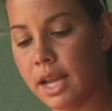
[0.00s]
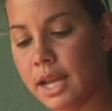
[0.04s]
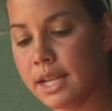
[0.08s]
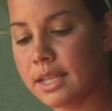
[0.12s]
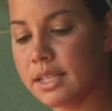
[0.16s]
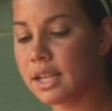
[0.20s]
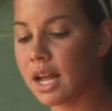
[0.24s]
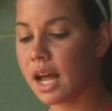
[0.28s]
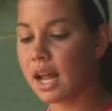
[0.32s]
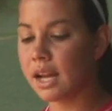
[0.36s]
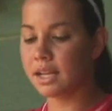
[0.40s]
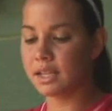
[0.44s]

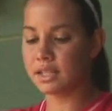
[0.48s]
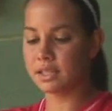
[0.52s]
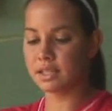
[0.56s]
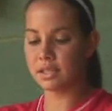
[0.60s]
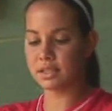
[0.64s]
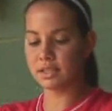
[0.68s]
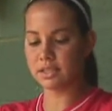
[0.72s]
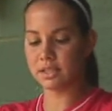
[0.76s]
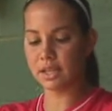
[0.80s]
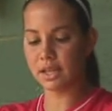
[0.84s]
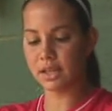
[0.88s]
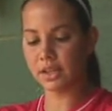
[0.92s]
It's not
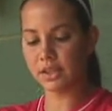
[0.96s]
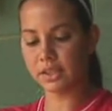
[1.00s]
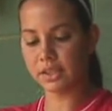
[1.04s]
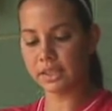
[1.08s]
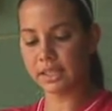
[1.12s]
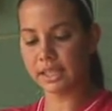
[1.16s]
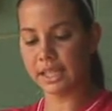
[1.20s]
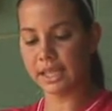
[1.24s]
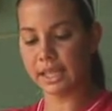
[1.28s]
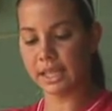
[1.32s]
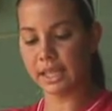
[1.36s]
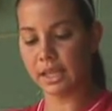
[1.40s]

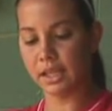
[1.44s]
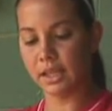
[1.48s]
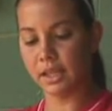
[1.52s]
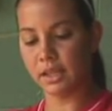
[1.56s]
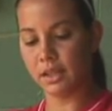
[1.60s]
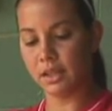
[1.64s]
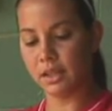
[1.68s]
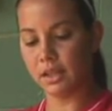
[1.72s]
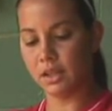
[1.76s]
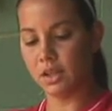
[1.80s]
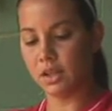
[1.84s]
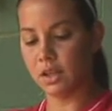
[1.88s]
necessarily
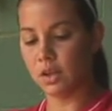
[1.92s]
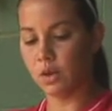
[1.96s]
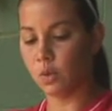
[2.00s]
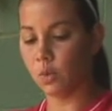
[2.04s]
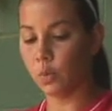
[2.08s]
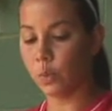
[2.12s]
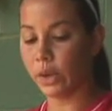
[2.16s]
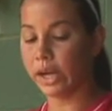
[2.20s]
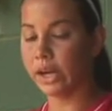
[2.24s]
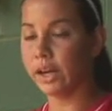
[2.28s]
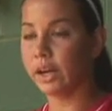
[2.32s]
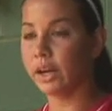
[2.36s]

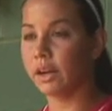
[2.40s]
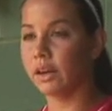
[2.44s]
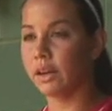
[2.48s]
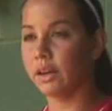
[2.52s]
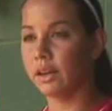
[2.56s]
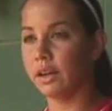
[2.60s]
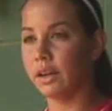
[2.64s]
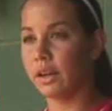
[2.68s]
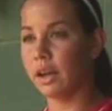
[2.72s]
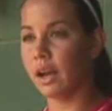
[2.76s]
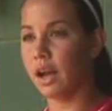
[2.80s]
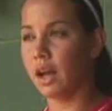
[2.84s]

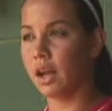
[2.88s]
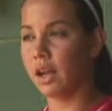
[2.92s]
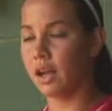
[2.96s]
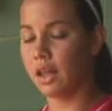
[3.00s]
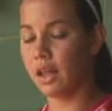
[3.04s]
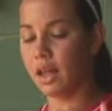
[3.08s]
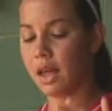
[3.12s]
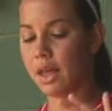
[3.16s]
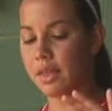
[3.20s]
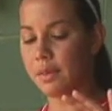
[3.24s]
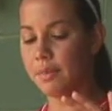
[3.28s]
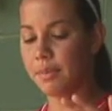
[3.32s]
where
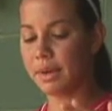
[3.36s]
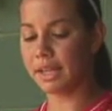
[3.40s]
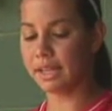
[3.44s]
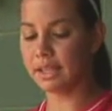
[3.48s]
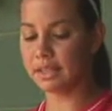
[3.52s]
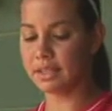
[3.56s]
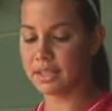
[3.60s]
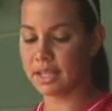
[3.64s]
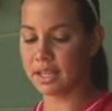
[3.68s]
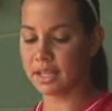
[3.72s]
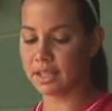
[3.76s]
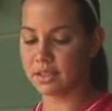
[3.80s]
the
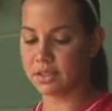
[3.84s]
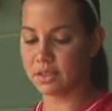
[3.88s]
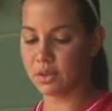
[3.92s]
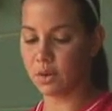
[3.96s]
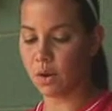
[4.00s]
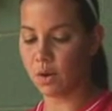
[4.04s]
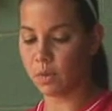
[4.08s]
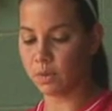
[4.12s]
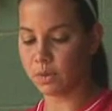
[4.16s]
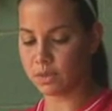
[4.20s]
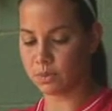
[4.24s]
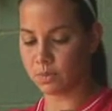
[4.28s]
biggest thing is
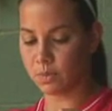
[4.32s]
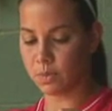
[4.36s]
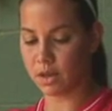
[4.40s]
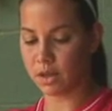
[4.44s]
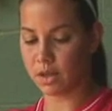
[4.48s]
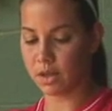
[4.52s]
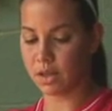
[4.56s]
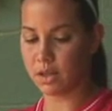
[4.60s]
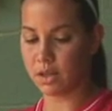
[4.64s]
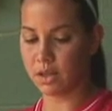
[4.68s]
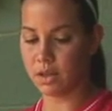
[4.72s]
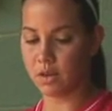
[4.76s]
you always
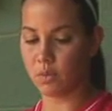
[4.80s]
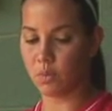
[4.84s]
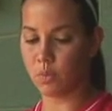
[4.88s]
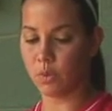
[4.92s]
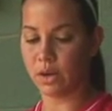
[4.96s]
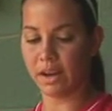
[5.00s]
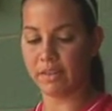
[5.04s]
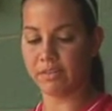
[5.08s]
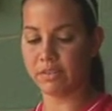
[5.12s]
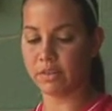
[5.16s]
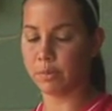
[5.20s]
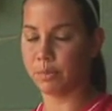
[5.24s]
want to,
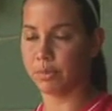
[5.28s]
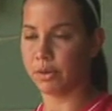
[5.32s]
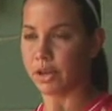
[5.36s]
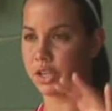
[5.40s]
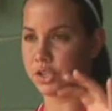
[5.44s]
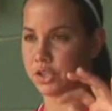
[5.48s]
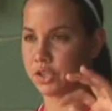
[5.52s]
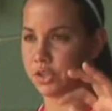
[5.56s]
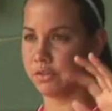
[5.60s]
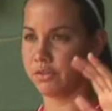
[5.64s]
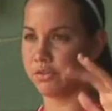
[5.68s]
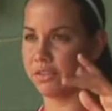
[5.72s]
whatever
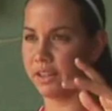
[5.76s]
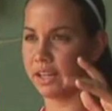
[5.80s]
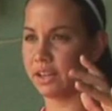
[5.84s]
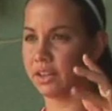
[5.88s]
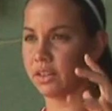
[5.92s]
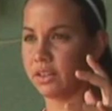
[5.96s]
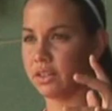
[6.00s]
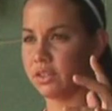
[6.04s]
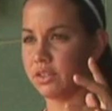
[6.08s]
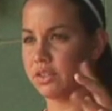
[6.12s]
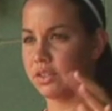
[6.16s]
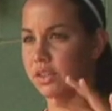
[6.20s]
pressure
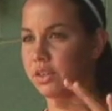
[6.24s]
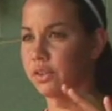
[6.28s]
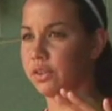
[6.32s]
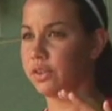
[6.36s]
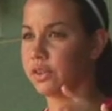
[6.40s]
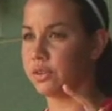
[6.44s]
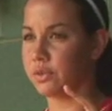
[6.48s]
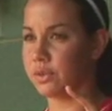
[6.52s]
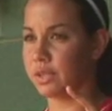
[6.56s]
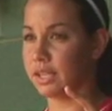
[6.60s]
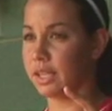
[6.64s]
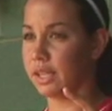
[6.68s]
fingers you're
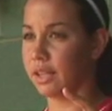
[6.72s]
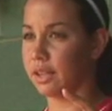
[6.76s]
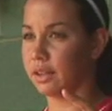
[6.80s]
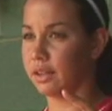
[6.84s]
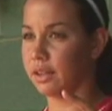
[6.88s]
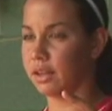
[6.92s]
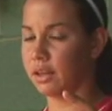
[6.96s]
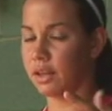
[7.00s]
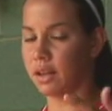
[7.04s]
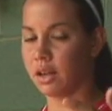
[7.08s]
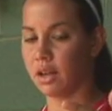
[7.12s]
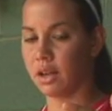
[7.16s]

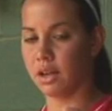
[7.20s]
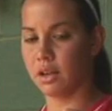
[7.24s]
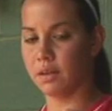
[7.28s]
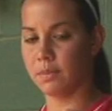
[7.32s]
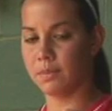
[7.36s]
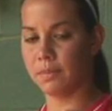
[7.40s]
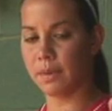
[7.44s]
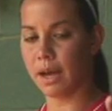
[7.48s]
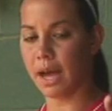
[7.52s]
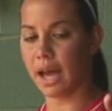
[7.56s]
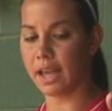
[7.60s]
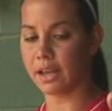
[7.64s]
using,
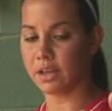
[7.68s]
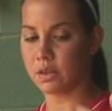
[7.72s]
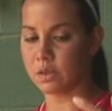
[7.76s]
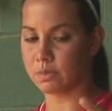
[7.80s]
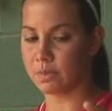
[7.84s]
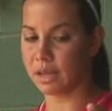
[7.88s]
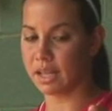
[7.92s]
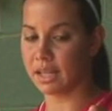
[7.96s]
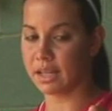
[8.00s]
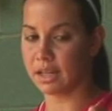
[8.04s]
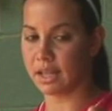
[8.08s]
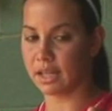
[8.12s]
I
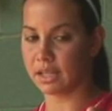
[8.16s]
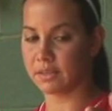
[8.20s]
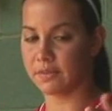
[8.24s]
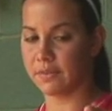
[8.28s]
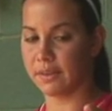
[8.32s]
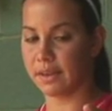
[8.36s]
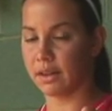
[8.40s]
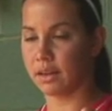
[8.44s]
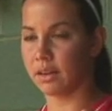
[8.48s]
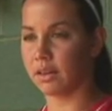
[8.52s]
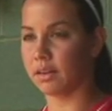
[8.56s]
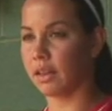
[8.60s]
use my index
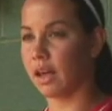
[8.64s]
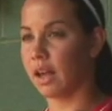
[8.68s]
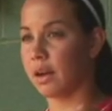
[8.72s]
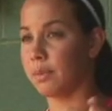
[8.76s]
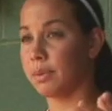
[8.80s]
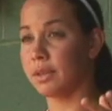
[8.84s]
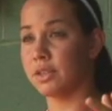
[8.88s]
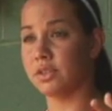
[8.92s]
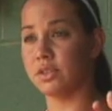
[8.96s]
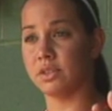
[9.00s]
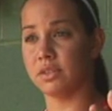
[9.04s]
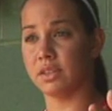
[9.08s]
finger, a
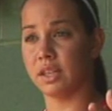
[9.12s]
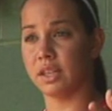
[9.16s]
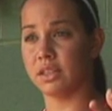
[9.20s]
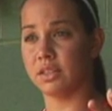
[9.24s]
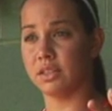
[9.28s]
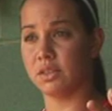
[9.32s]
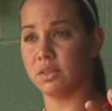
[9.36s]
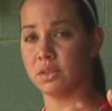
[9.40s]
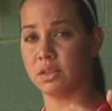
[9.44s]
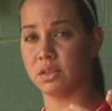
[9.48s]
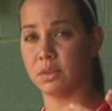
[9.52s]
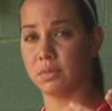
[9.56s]
lot of pitchers
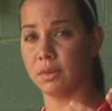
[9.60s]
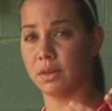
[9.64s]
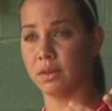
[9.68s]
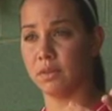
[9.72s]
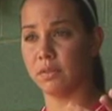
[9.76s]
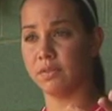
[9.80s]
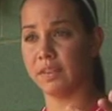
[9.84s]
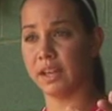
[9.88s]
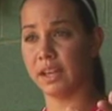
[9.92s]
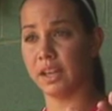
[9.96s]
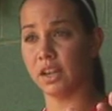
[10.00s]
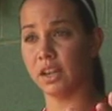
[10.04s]
like to use their
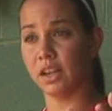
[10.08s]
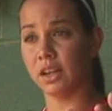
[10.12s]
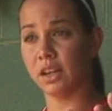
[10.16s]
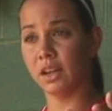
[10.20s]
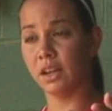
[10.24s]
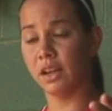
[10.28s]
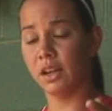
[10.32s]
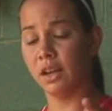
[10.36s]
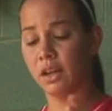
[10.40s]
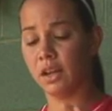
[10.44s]
middle finger.